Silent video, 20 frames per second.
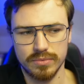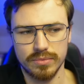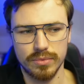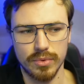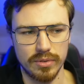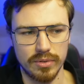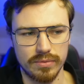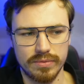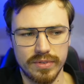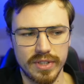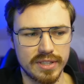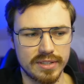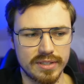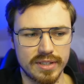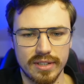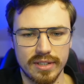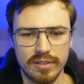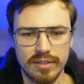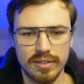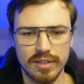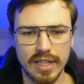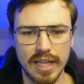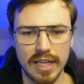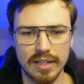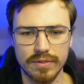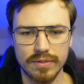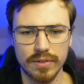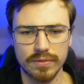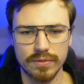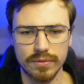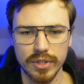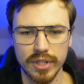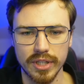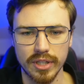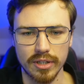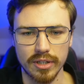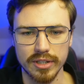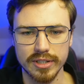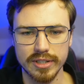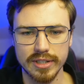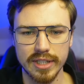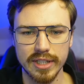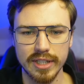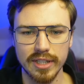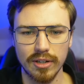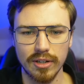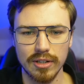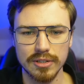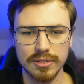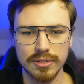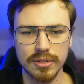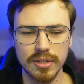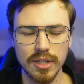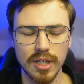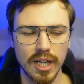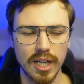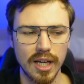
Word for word: for things they get for free, honestly, also.